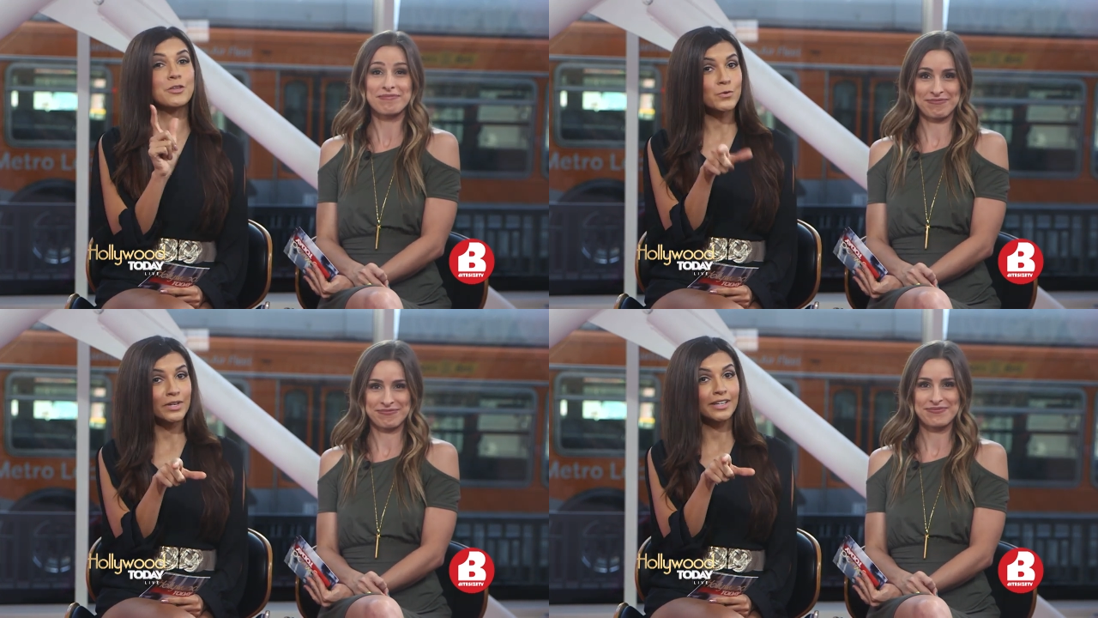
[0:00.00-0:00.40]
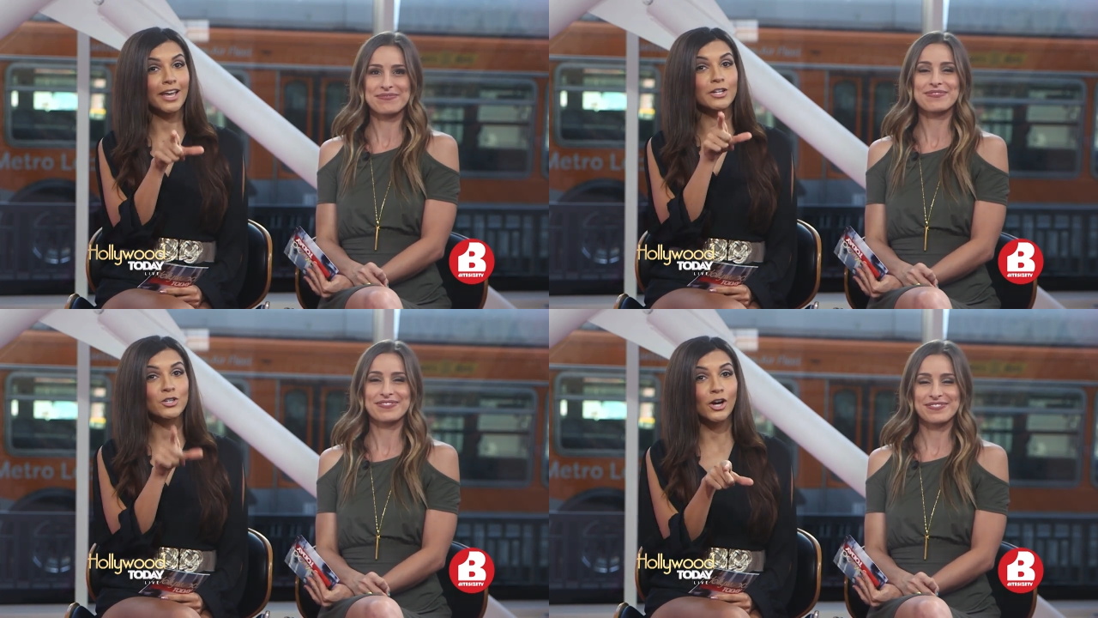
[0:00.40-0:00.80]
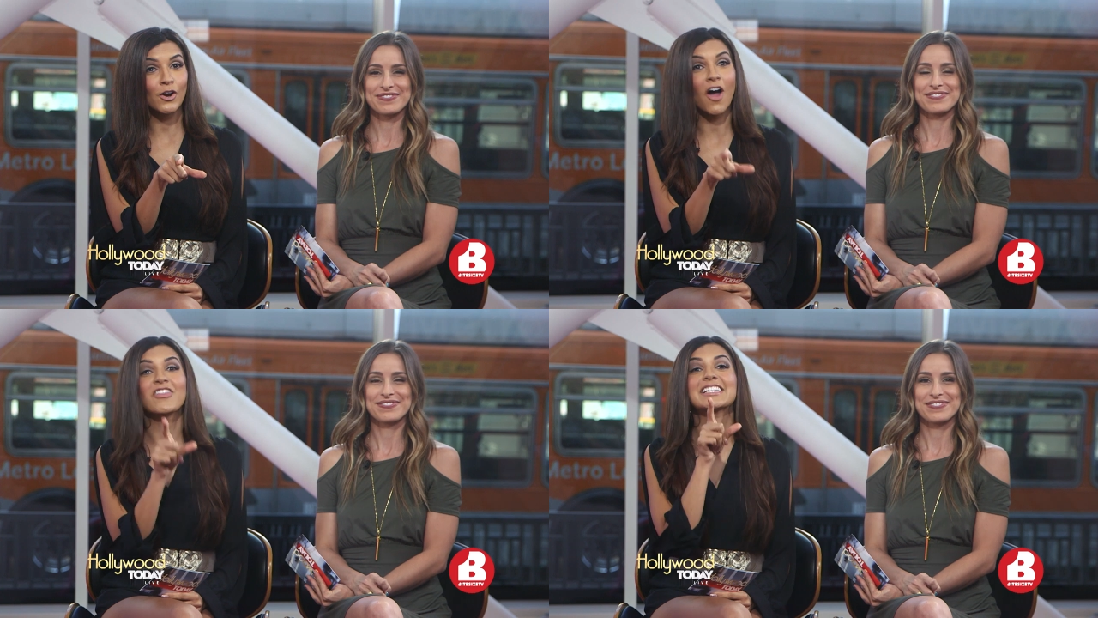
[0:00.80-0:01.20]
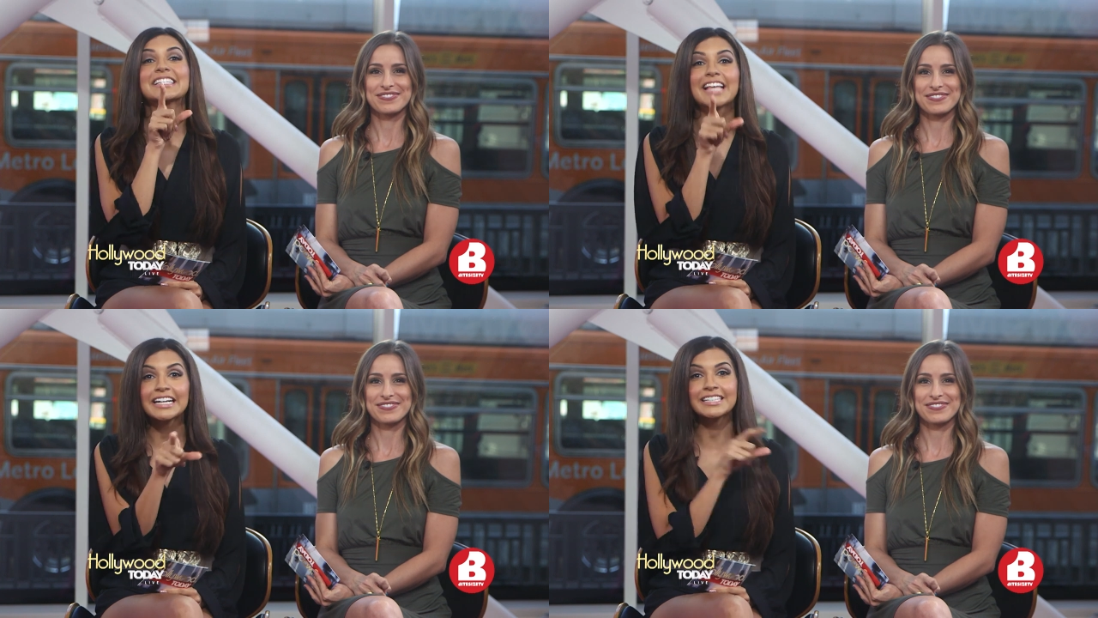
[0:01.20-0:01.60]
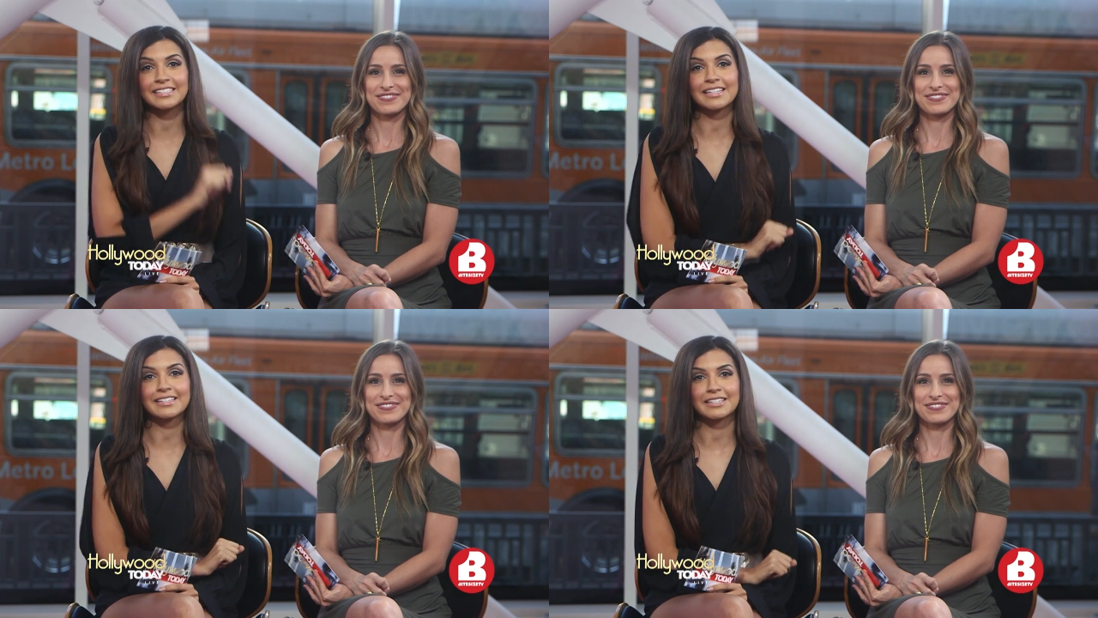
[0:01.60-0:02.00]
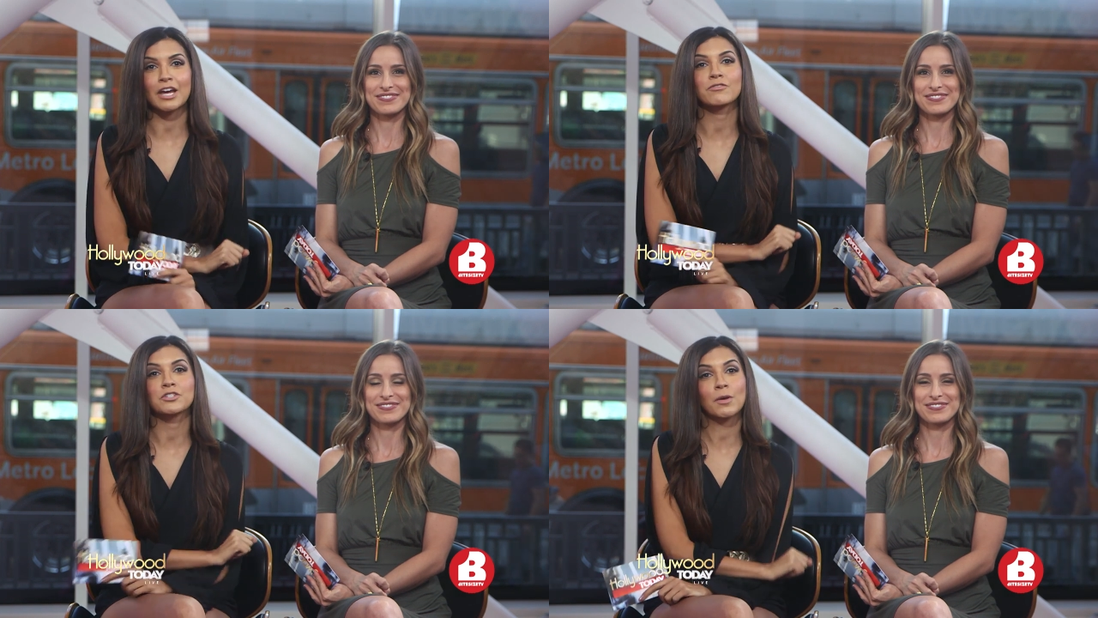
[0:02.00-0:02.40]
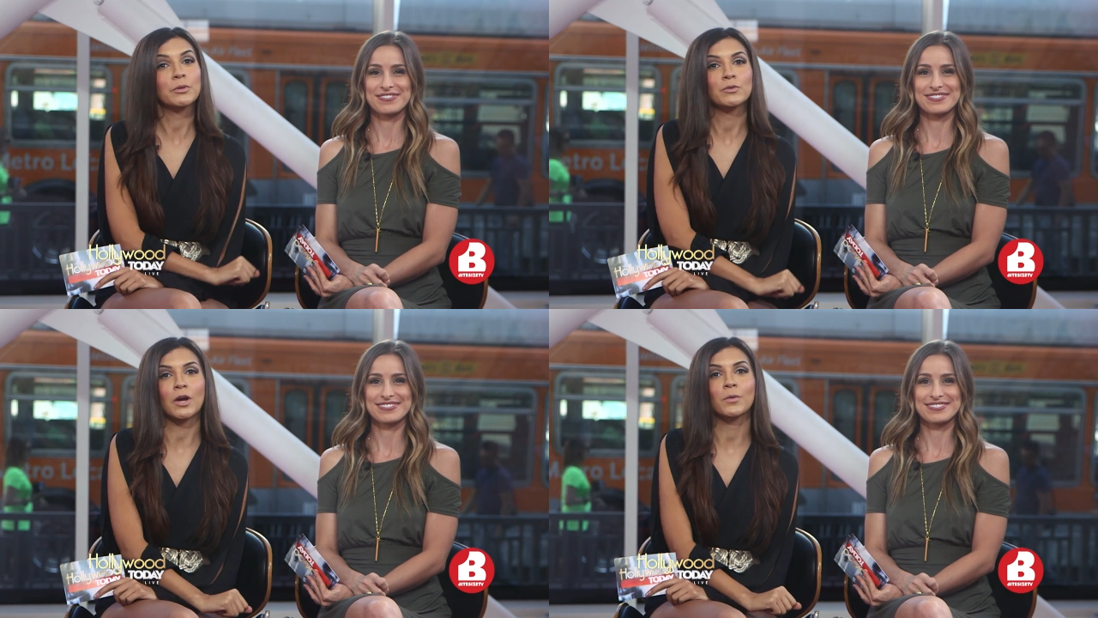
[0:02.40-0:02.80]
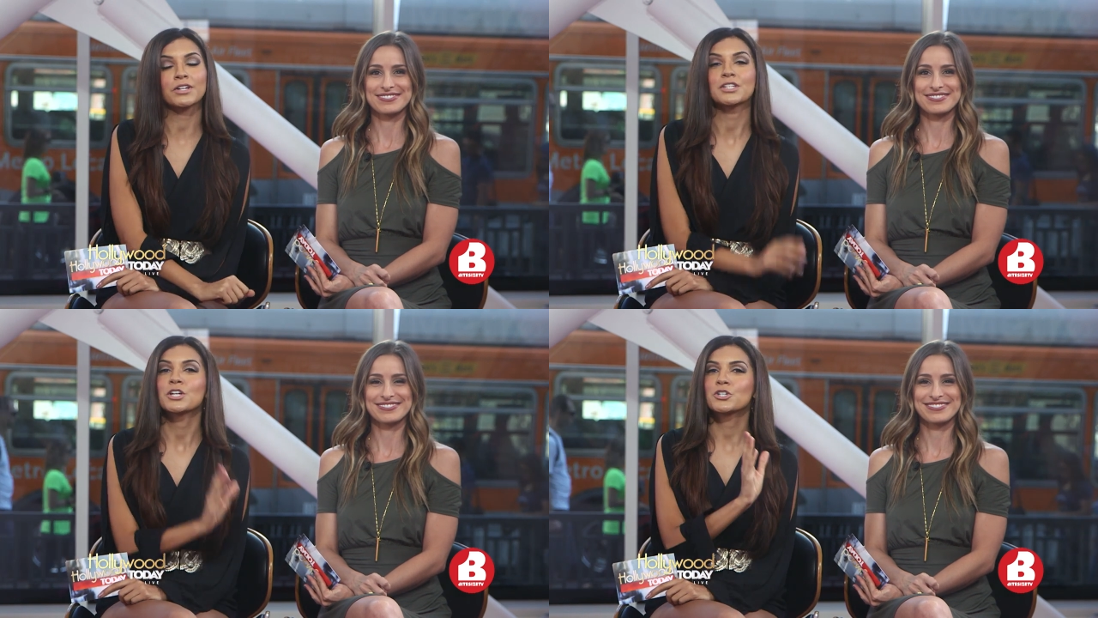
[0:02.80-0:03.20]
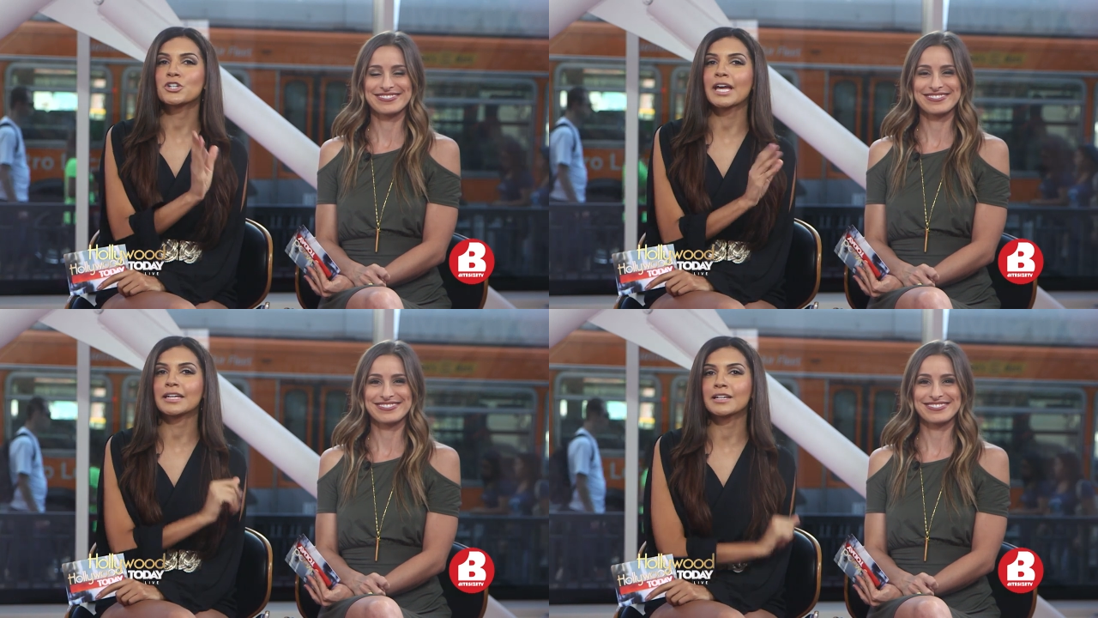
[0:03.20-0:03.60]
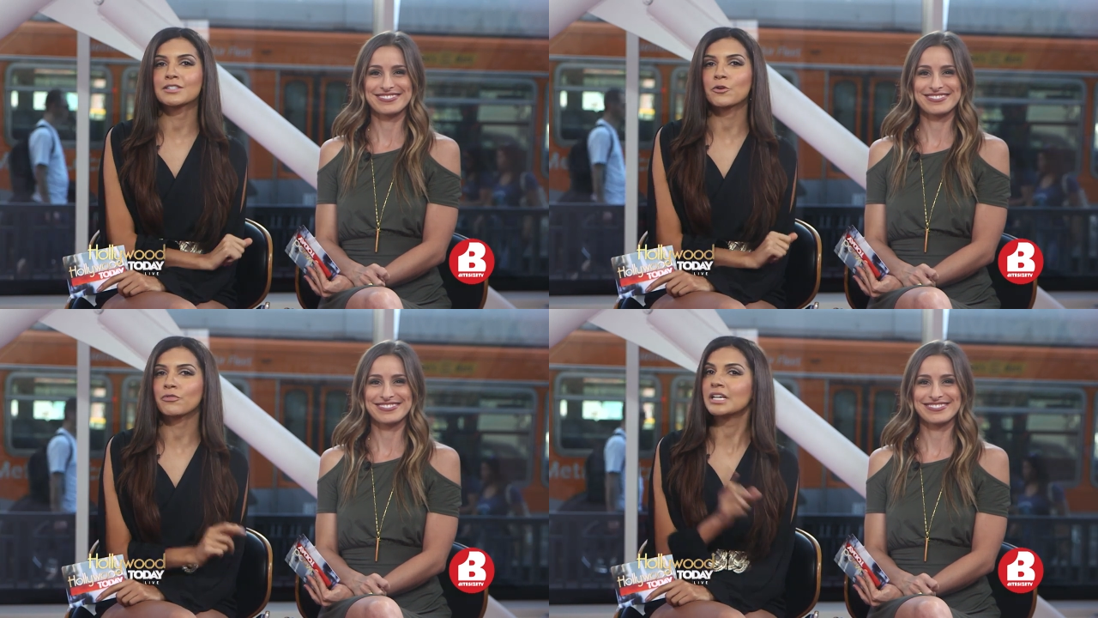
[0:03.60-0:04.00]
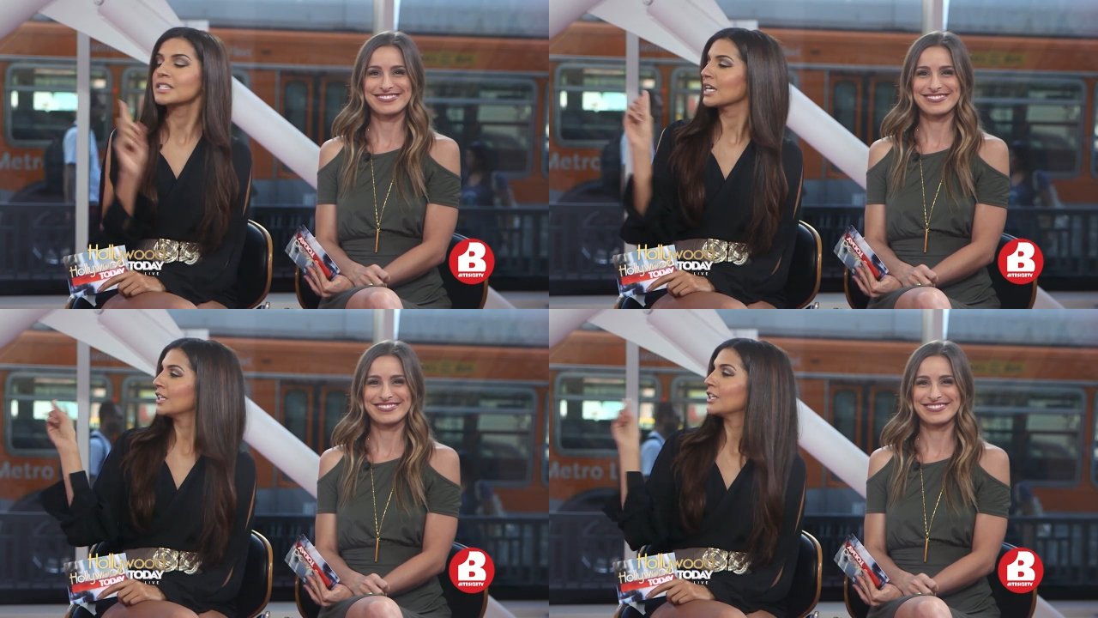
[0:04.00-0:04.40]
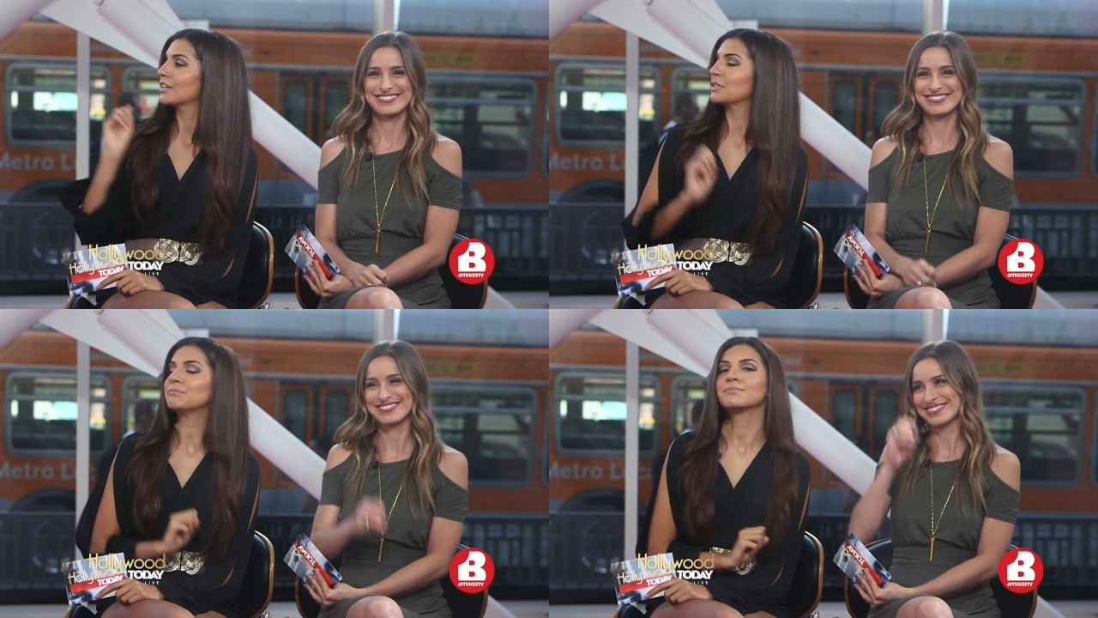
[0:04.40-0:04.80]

Speaker 1: and you can catch her on the second season of the W Network's Shannon and Sophie. Take a look.